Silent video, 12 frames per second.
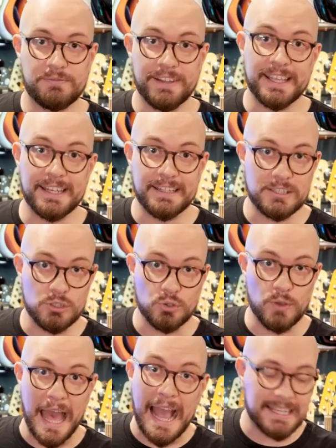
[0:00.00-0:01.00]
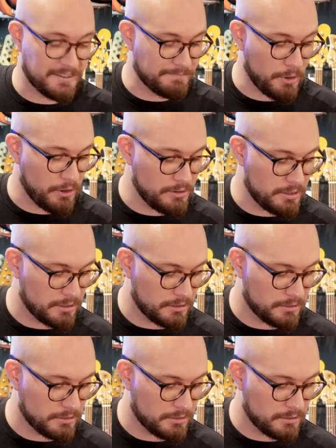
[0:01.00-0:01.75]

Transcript: flick it into active mode.